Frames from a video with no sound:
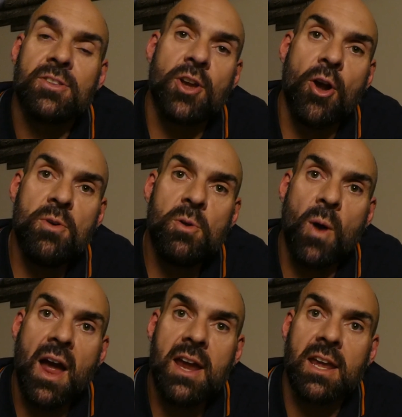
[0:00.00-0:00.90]
The only
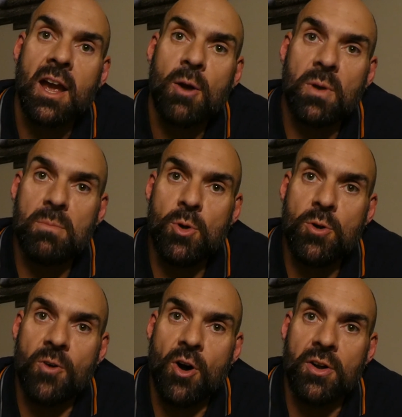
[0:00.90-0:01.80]
way we
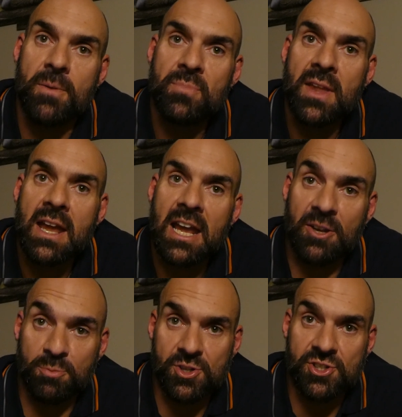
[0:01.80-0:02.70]
move on
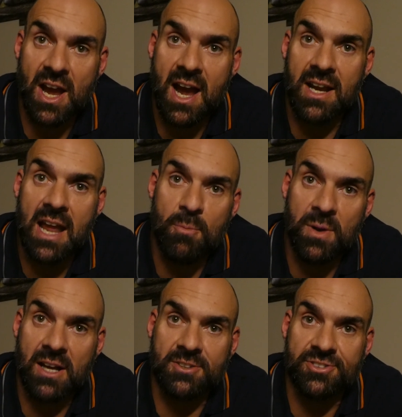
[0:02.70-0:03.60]
is we shine and
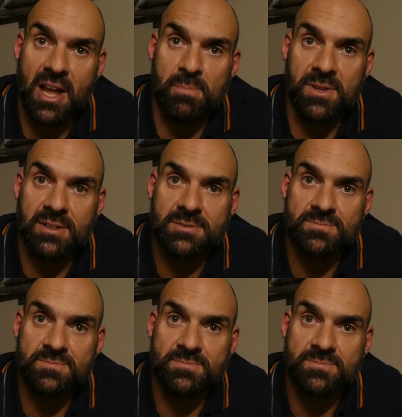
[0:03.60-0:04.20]
we accept.